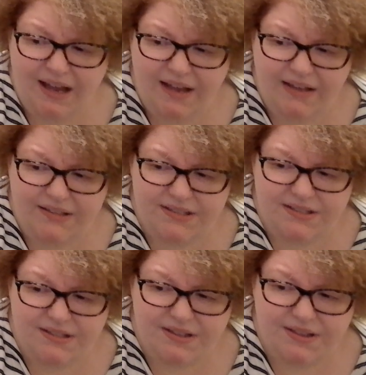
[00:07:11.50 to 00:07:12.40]
and
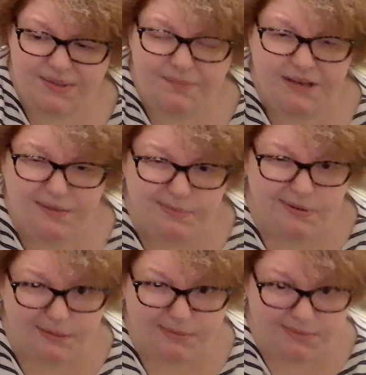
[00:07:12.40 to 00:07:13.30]
the main
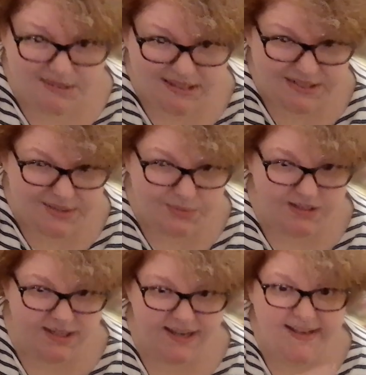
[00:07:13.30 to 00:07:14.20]
problem this
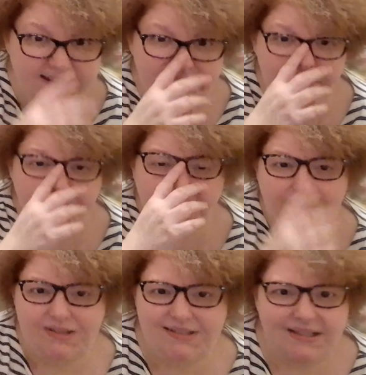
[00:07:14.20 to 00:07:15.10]
one had
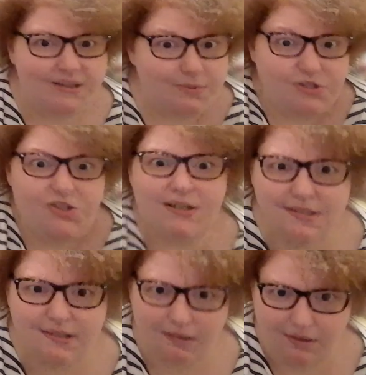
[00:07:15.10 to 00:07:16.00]
was that it was
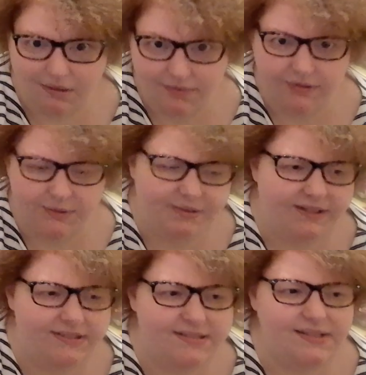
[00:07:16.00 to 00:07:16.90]
just all over the
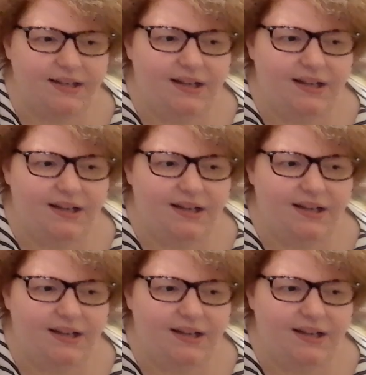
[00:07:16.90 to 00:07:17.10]
place.